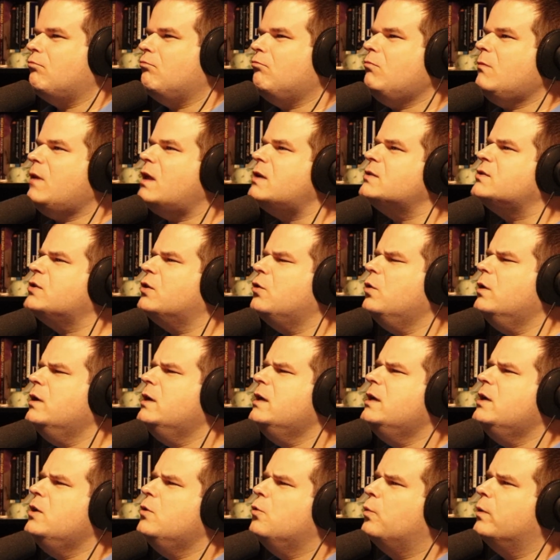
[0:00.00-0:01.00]
So
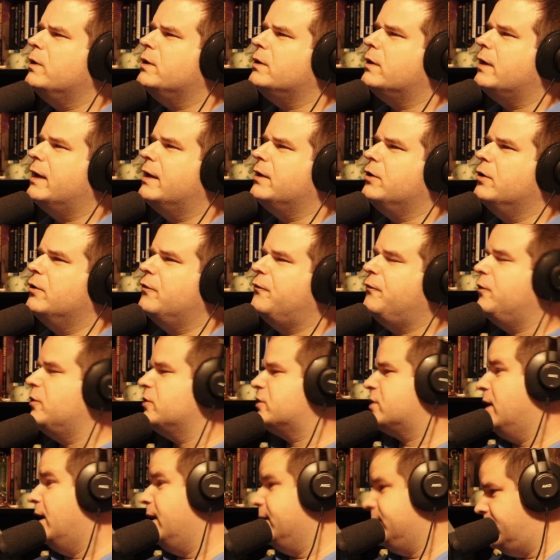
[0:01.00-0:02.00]
when at your first
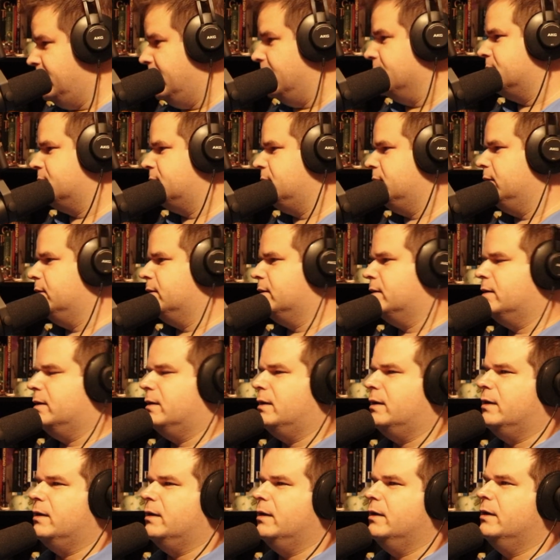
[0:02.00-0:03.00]
contest,
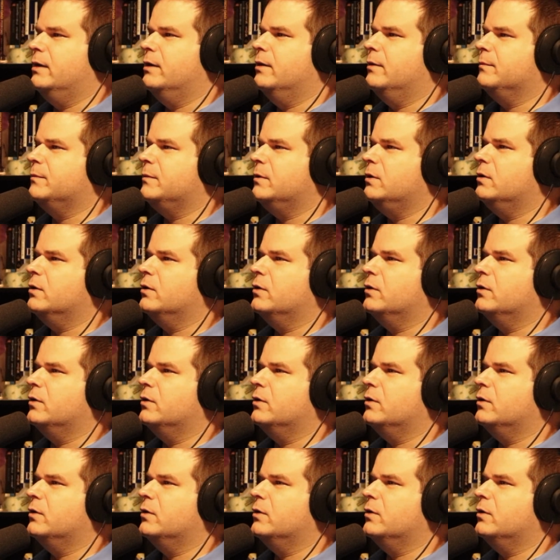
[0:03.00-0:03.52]
you